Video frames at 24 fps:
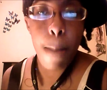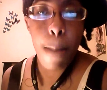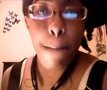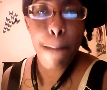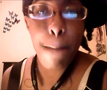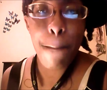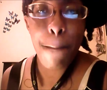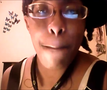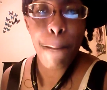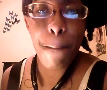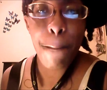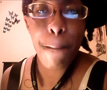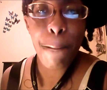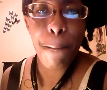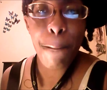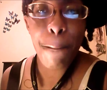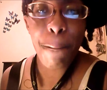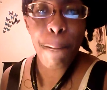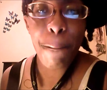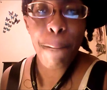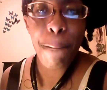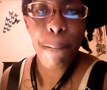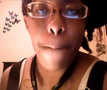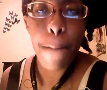
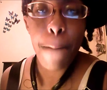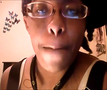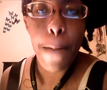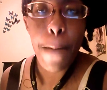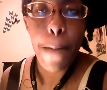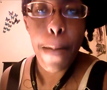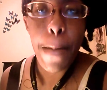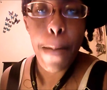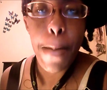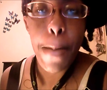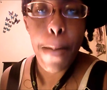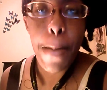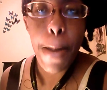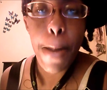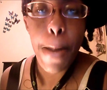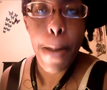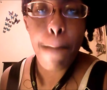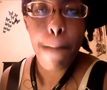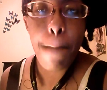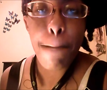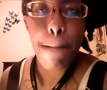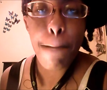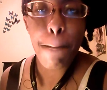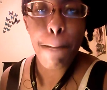
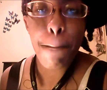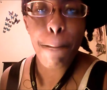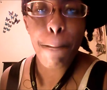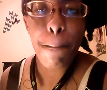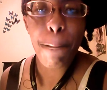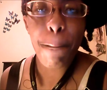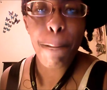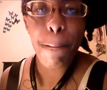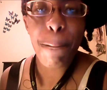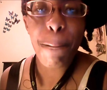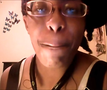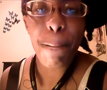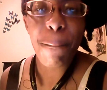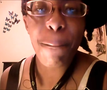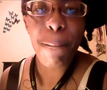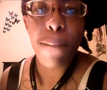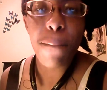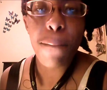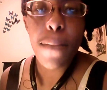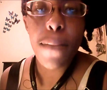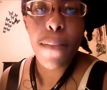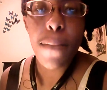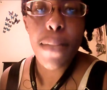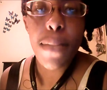
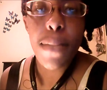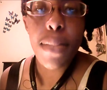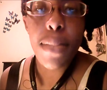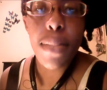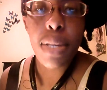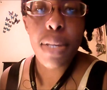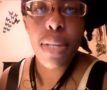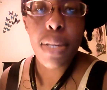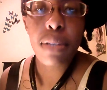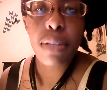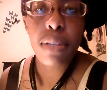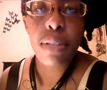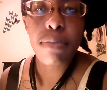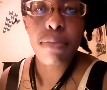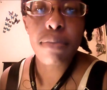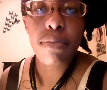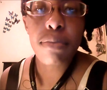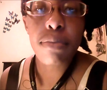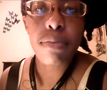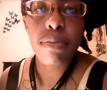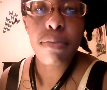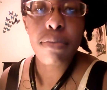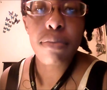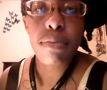
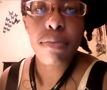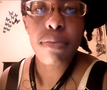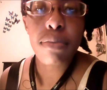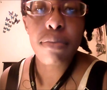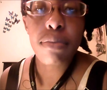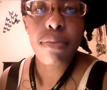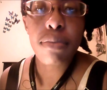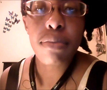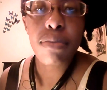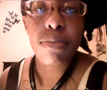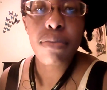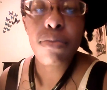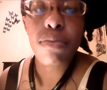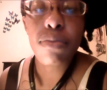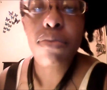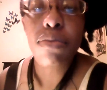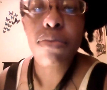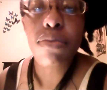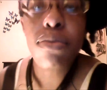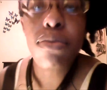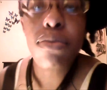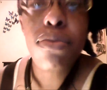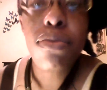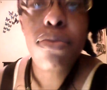
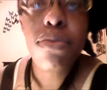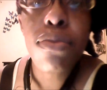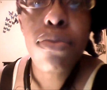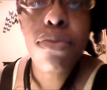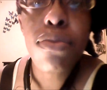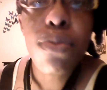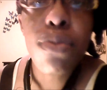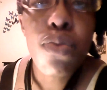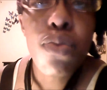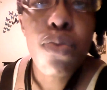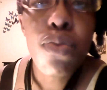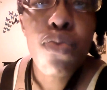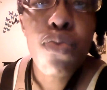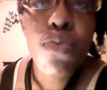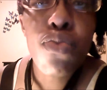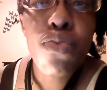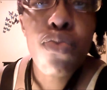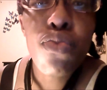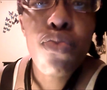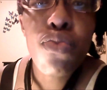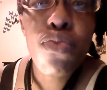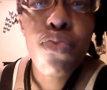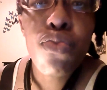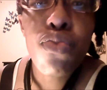
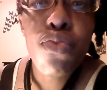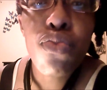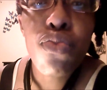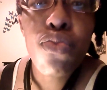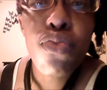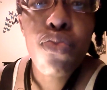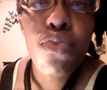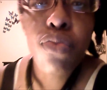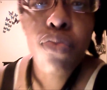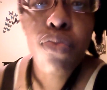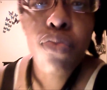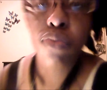(no one is talking)